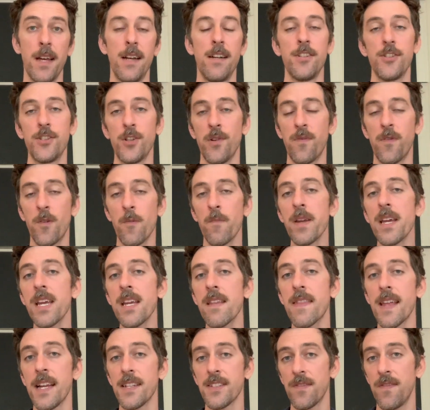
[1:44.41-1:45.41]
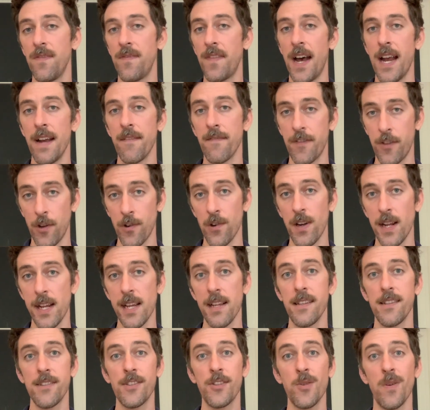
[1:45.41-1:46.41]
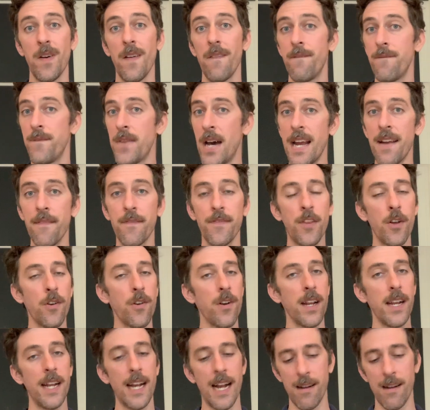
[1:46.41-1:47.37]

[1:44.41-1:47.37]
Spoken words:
So for me, that's 5:30. So at 5:30,